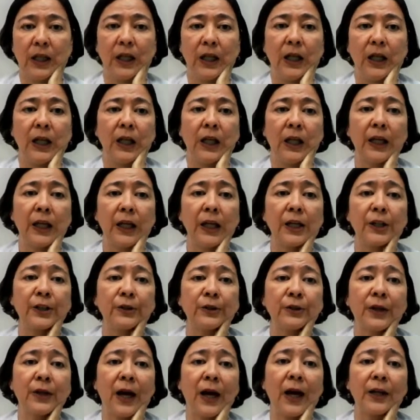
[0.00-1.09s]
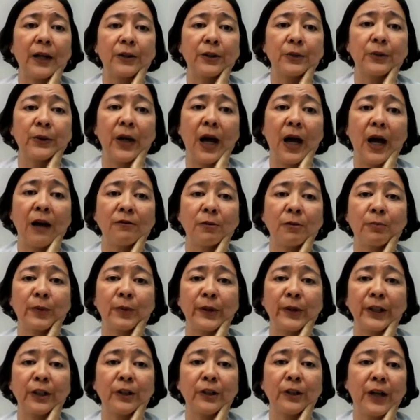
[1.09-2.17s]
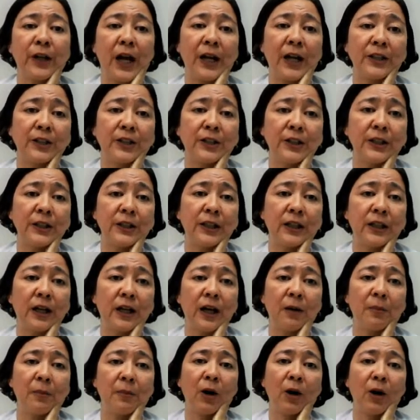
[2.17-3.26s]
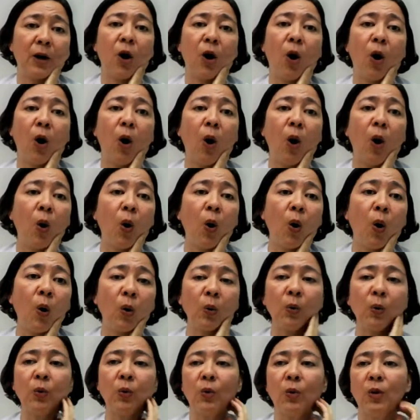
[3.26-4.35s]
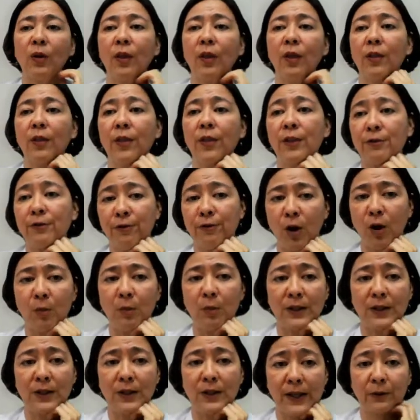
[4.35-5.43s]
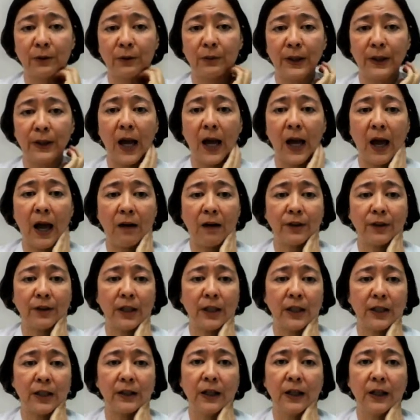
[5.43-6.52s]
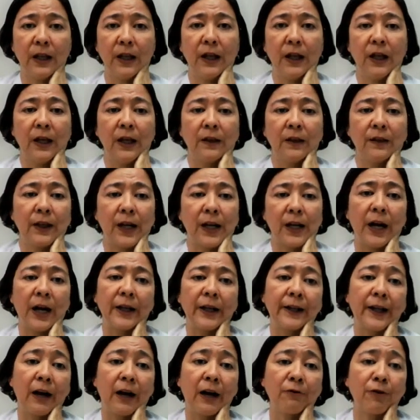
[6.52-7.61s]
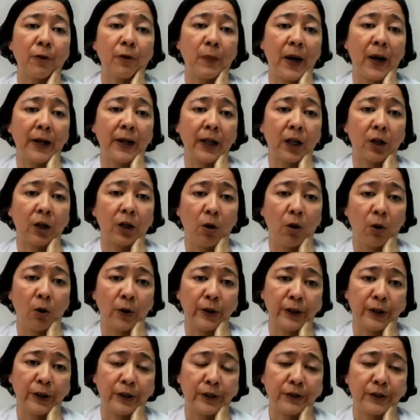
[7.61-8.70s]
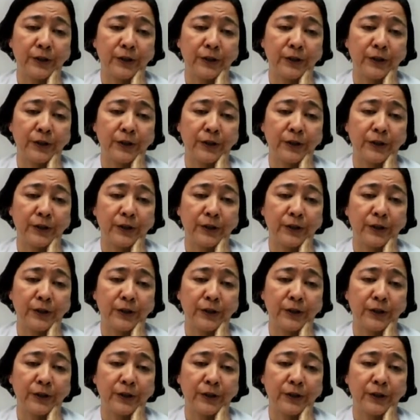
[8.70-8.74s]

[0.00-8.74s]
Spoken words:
Here, you guys will have a pretty good idea about all the formulas that we have here. They are in alphabetic order.